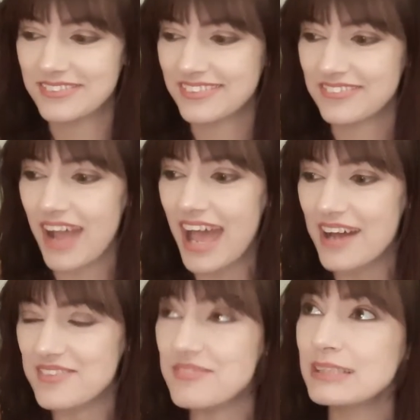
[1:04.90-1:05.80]

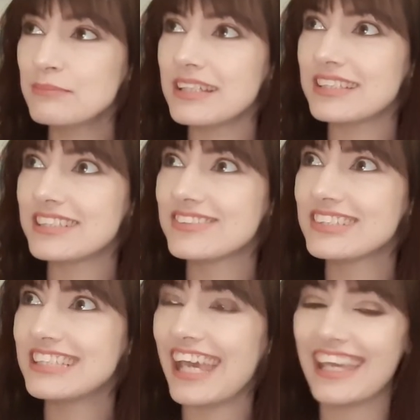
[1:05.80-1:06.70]
Wow, must be a
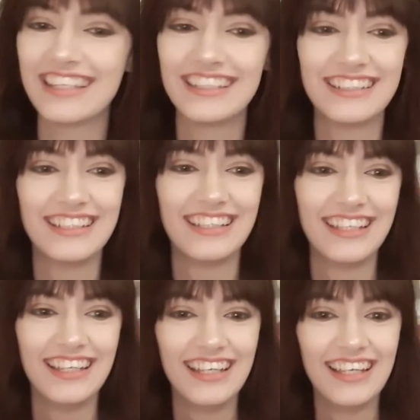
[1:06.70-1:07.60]
Tuesday.
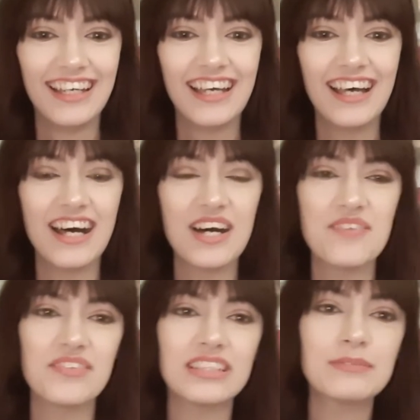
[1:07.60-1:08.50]

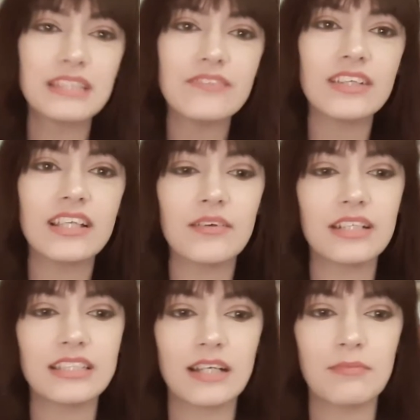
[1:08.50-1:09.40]
But specifically, I'm going
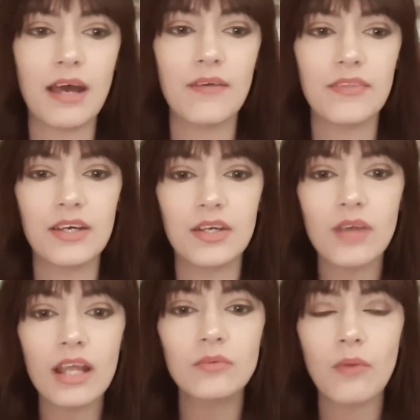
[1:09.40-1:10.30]
to talk about the
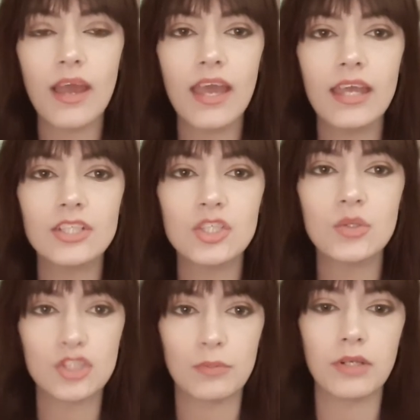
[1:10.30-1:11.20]
correct way to
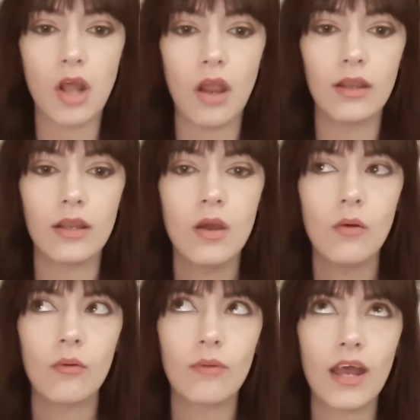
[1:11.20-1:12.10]
interpret art,
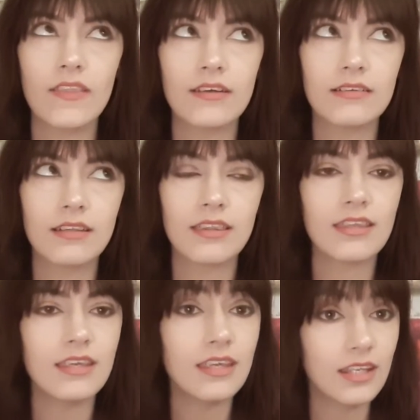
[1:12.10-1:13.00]
or rather,
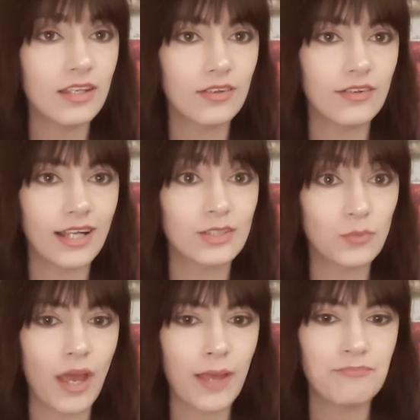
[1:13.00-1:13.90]
the incorrect
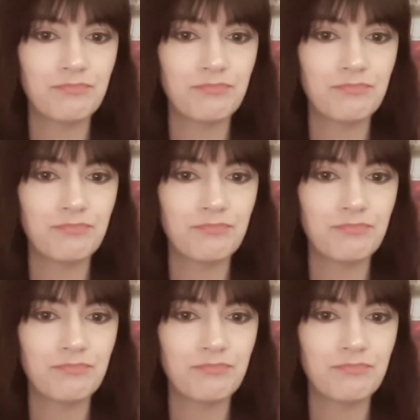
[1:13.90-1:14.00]
way.